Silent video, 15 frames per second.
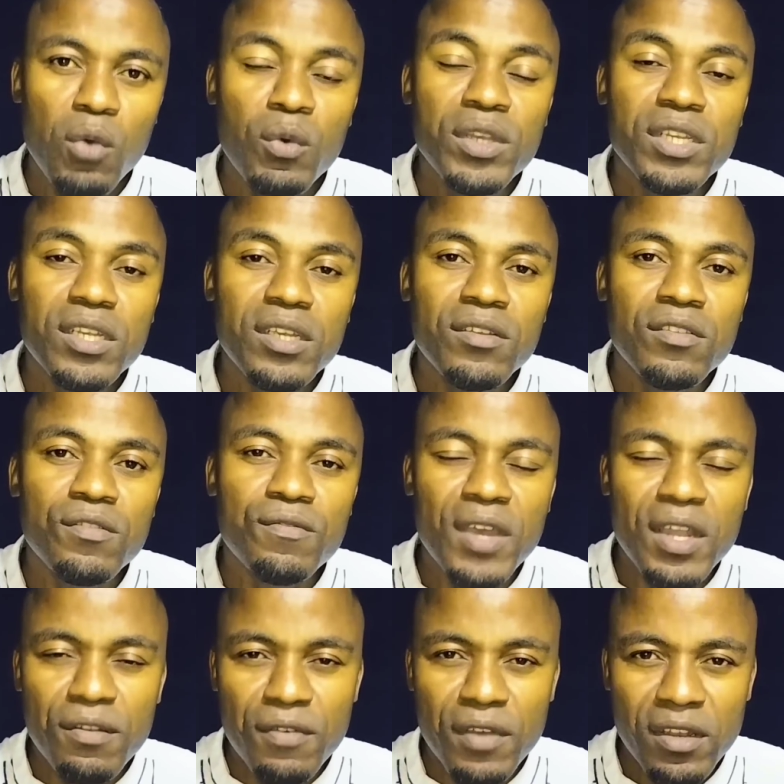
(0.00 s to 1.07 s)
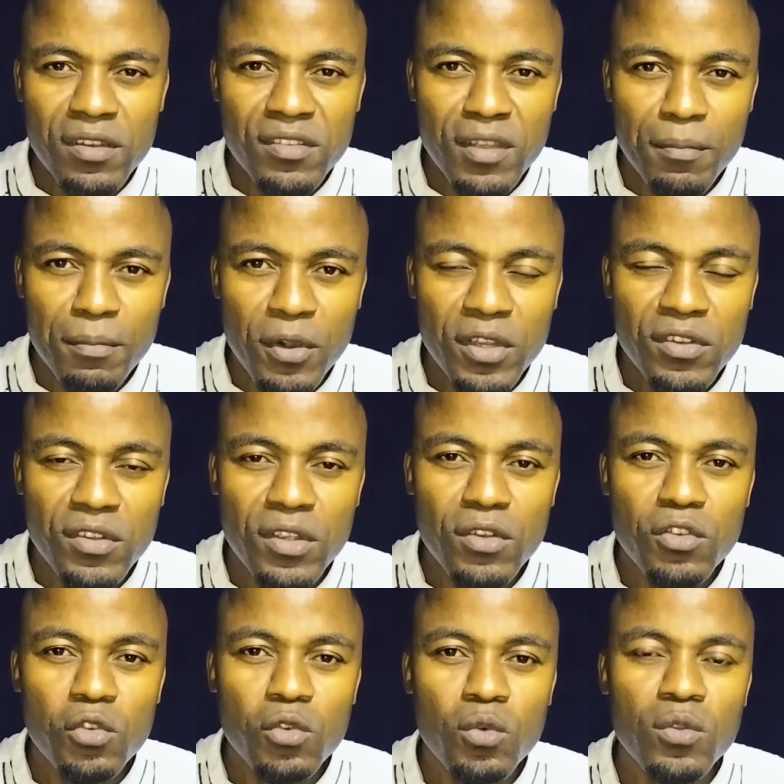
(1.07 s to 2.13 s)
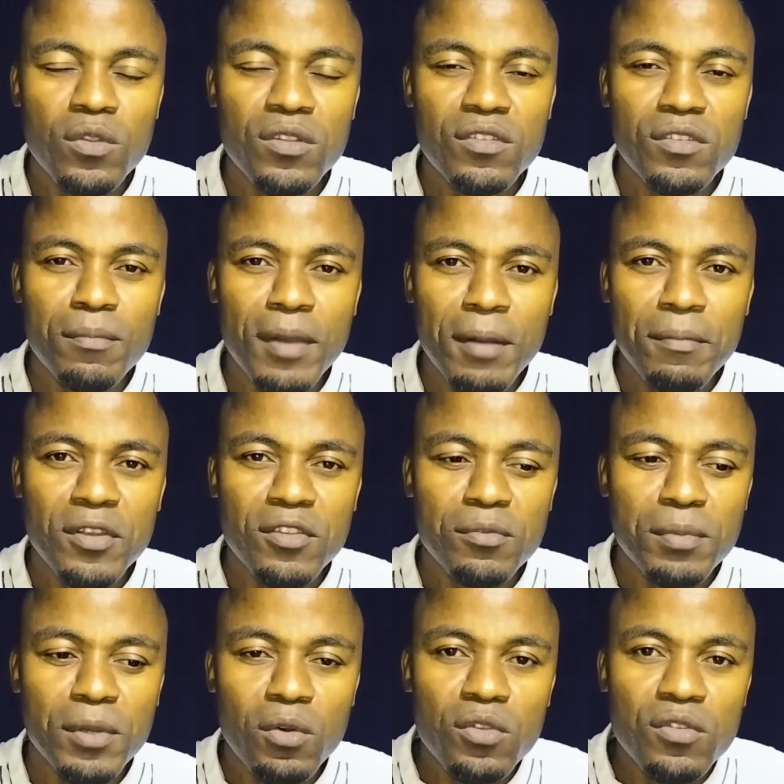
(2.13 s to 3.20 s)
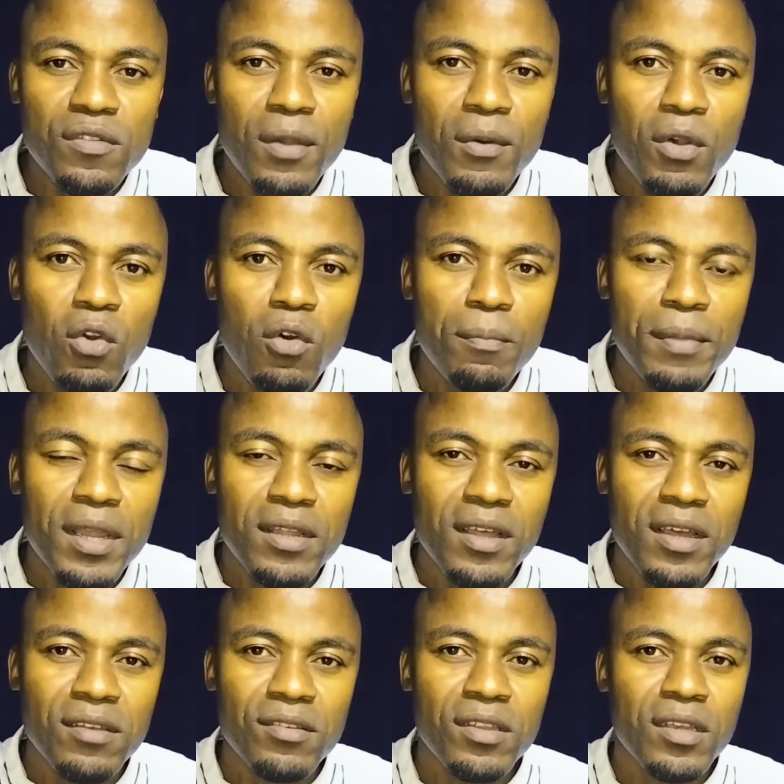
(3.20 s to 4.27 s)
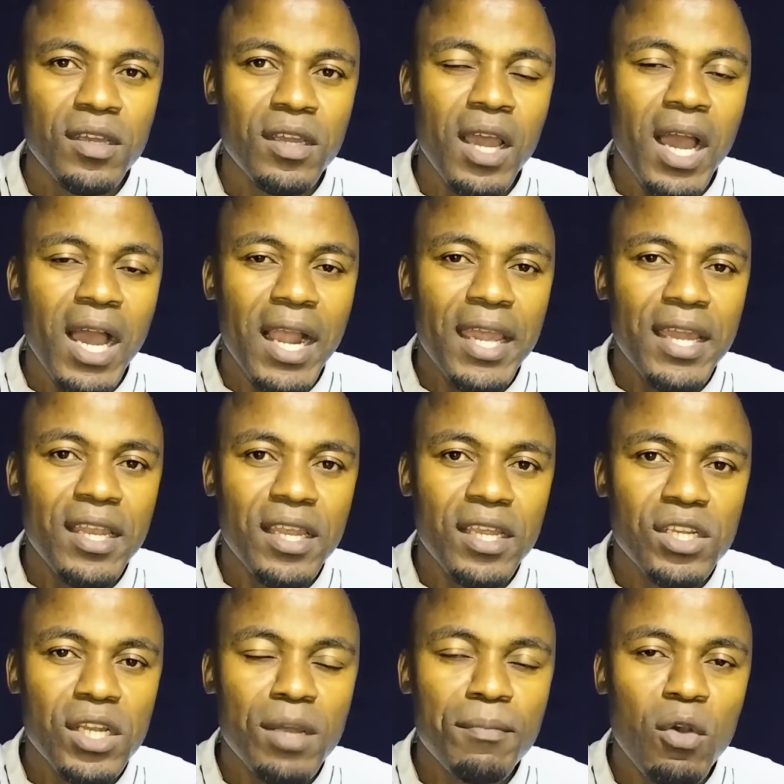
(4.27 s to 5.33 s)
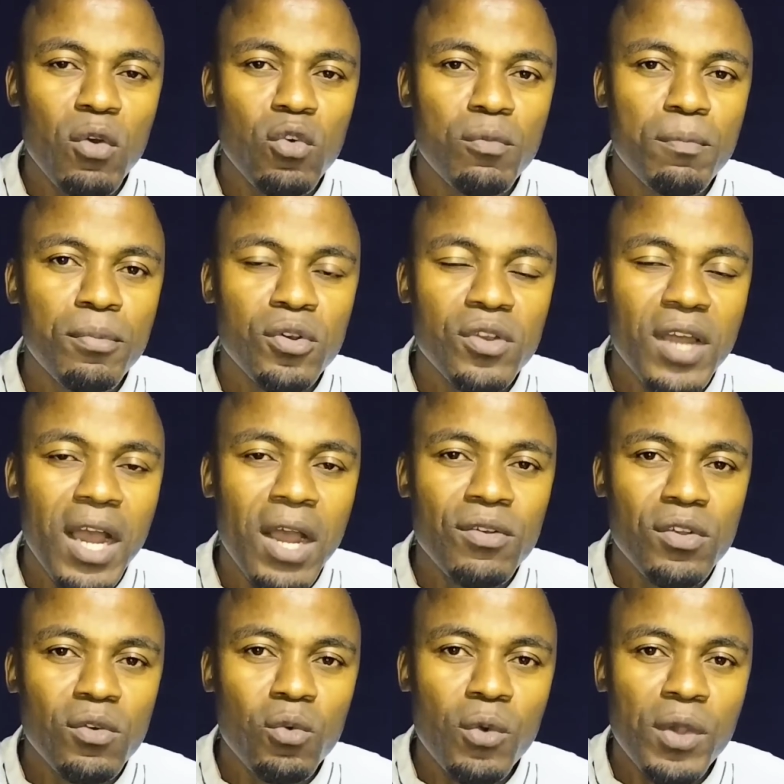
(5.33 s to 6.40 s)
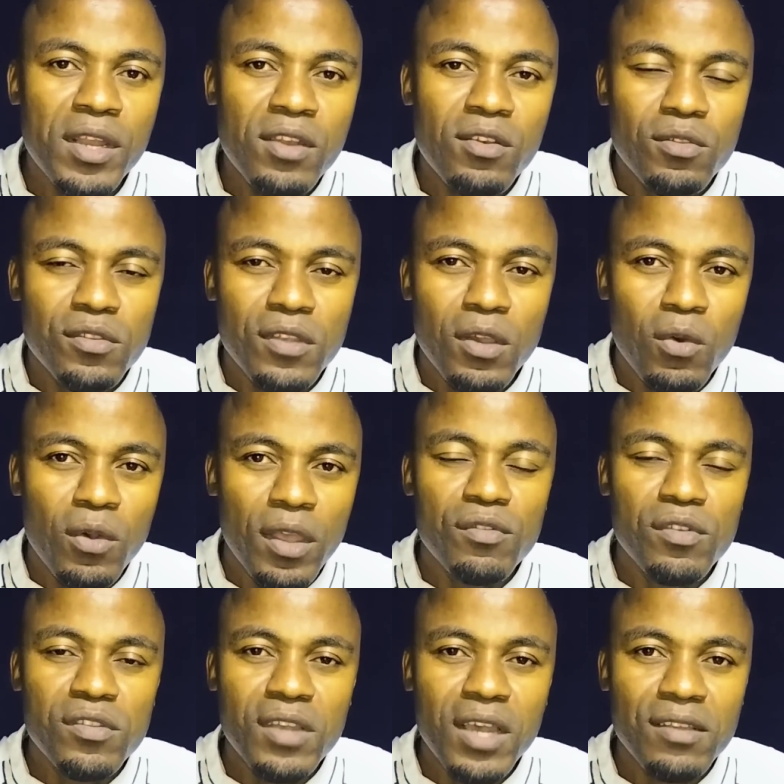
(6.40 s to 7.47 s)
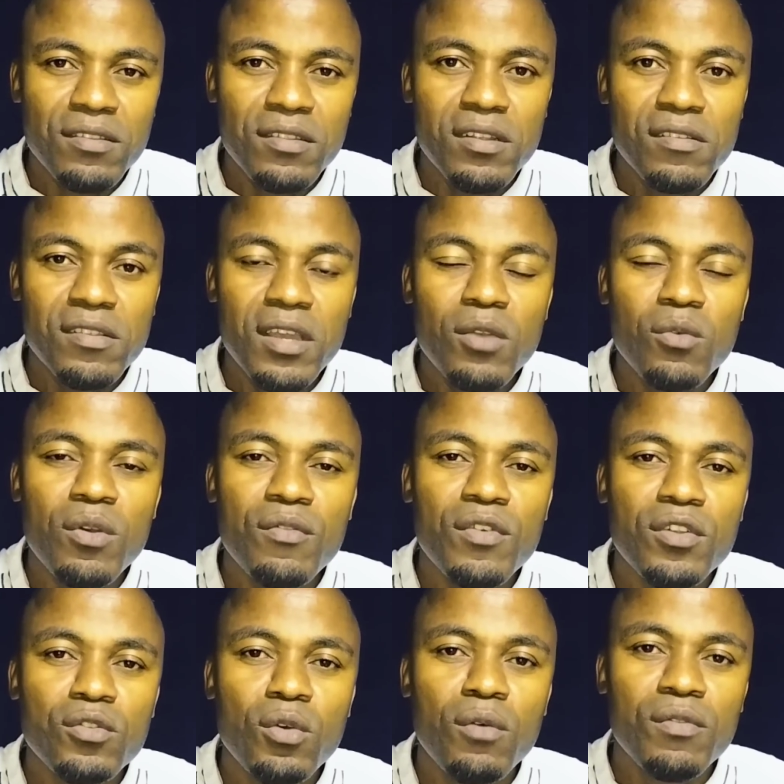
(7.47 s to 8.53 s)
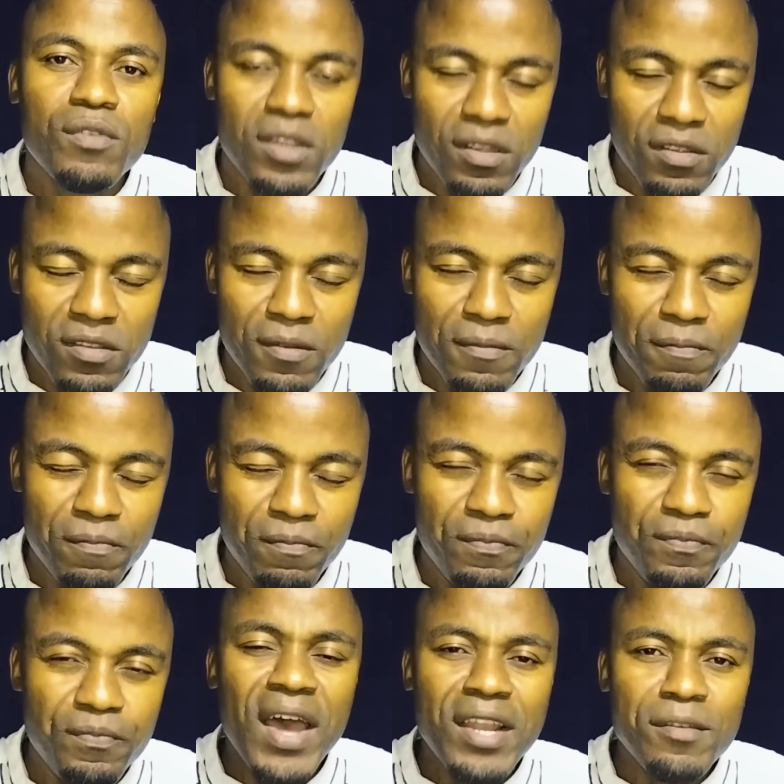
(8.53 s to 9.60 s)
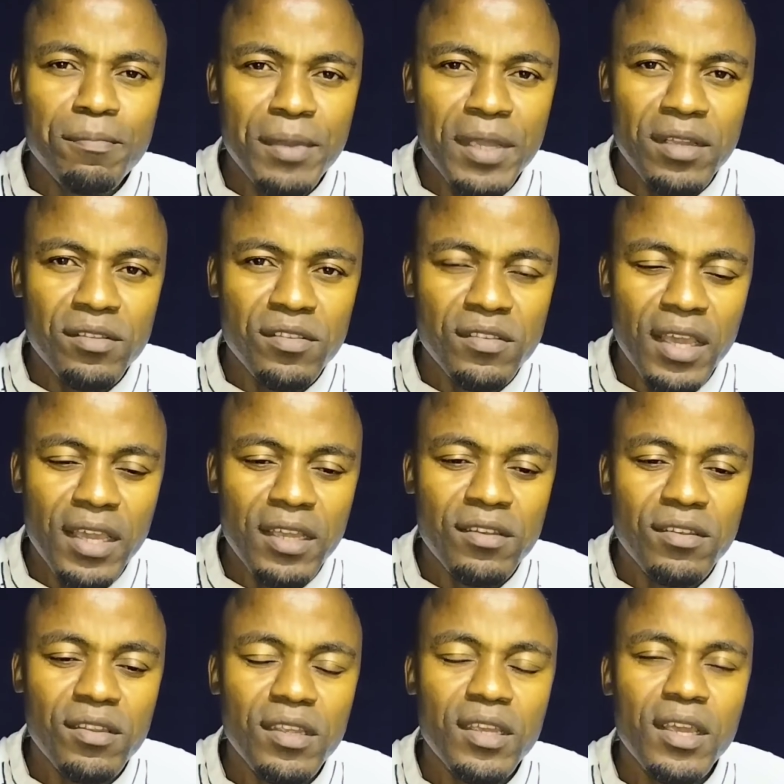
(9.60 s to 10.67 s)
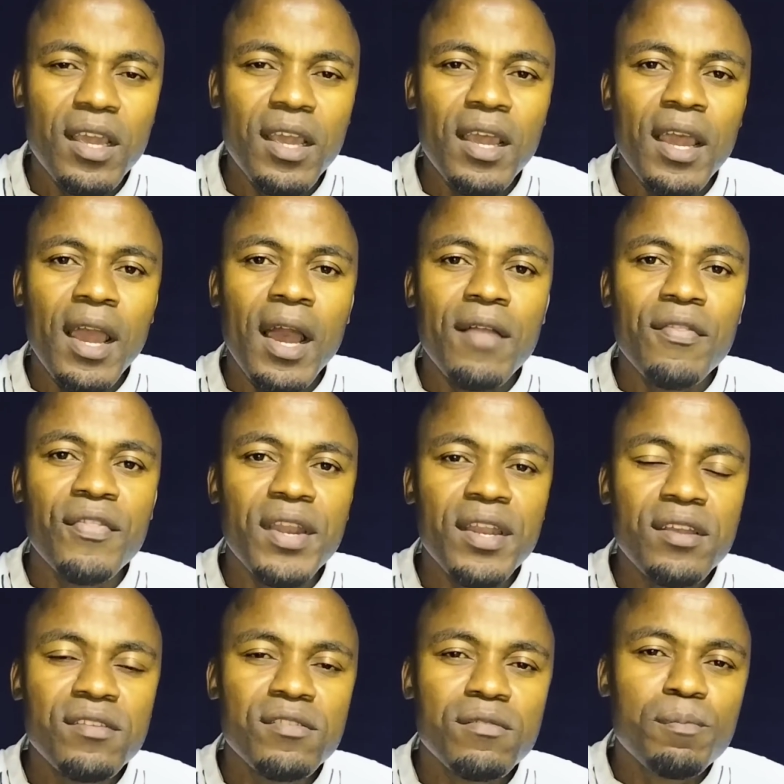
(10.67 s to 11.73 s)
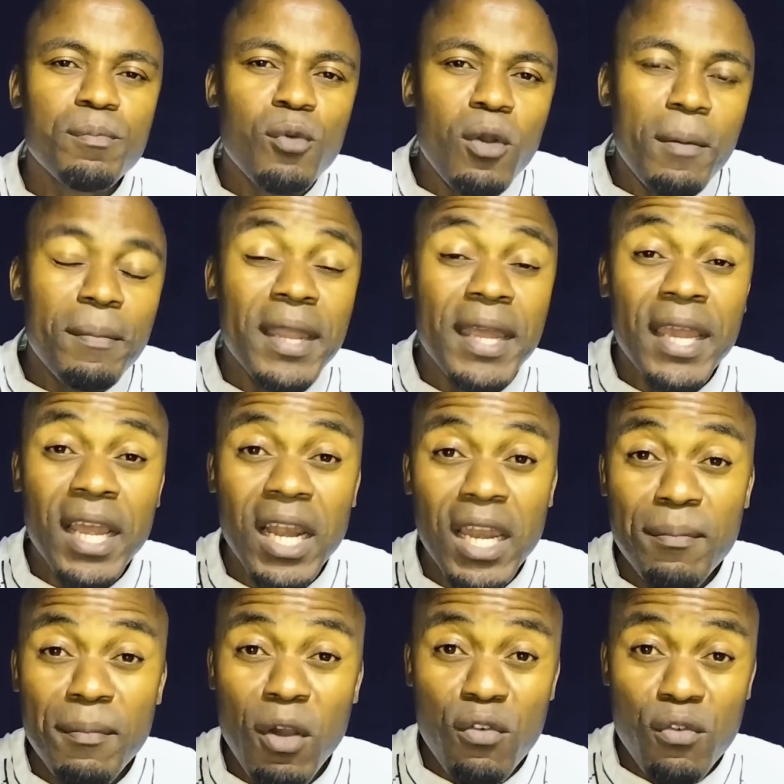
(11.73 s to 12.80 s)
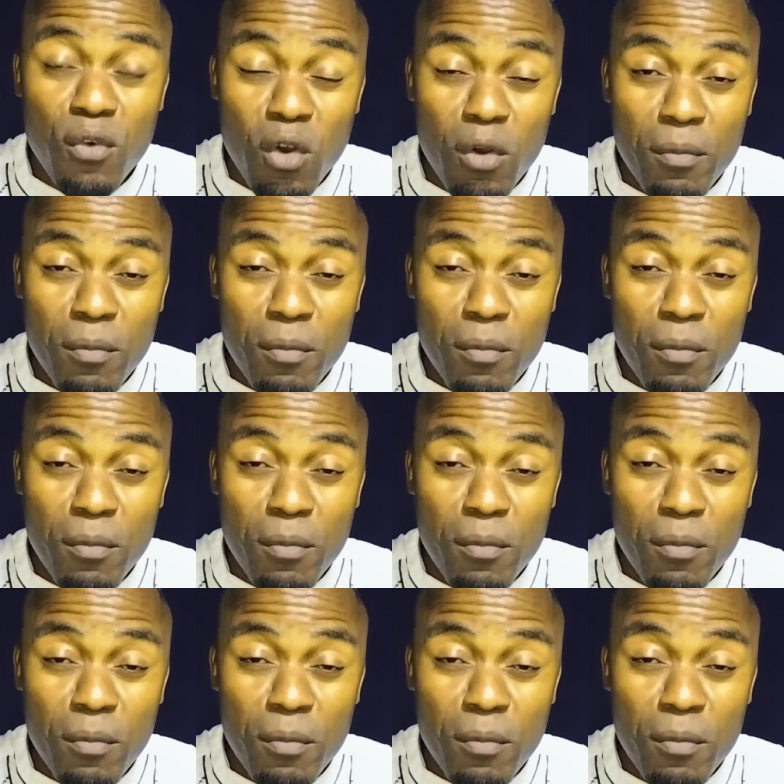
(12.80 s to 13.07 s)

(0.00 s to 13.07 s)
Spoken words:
which is very, very disappointing to the Zimbabweans, because they were hoping that Hakainde Hichilema would put out a word to say, oh, we've discussed this and we've resolved this. That being said, there is probably a glimmer of